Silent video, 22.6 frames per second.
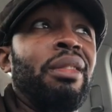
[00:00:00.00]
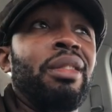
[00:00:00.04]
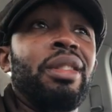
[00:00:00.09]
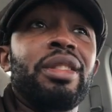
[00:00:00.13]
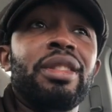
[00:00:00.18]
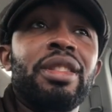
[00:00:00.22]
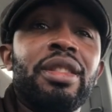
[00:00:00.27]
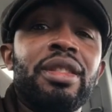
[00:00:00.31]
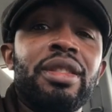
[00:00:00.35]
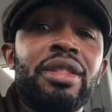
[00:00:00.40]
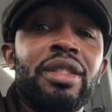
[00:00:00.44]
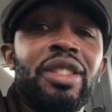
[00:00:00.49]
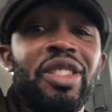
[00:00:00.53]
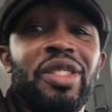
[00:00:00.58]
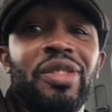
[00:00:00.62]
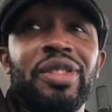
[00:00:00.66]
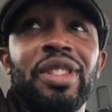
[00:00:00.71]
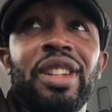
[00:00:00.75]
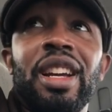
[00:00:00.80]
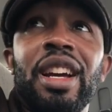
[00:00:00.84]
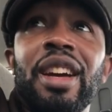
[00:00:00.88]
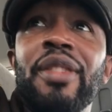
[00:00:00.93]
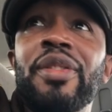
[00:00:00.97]
does he deserve
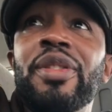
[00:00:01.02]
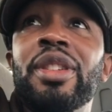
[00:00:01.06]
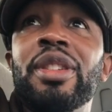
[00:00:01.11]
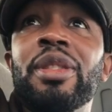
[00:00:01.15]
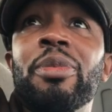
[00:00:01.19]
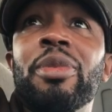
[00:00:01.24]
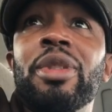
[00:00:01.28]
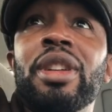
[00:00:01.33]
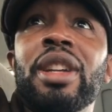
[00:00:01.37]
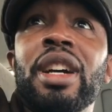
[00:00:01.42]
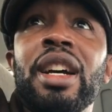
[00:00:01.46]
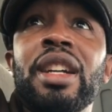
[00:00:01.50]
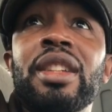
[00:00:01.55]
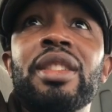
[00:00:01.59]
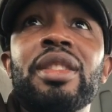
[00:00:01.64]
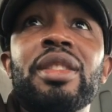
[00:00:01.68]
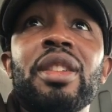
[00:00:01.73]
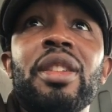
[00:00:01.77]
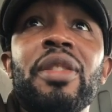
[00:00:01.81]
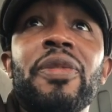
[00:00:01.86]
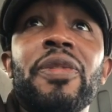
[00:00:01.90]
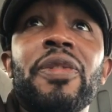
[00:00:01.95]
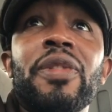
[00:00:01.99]
to have the number 9
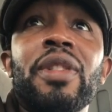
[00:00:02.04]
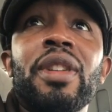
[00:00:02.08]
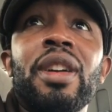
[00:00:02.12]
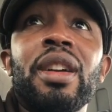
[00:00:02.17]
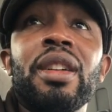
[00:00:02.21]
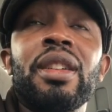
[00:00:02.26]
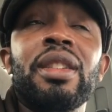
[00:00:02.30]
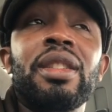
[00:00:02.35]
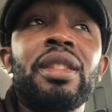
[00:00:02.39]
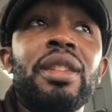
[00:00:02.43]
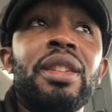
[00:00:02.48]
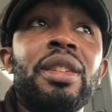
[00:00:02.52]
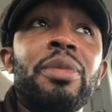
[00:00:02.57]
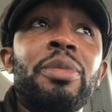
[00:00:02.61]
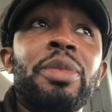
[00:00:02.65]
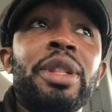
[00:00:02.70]
shirt for our club?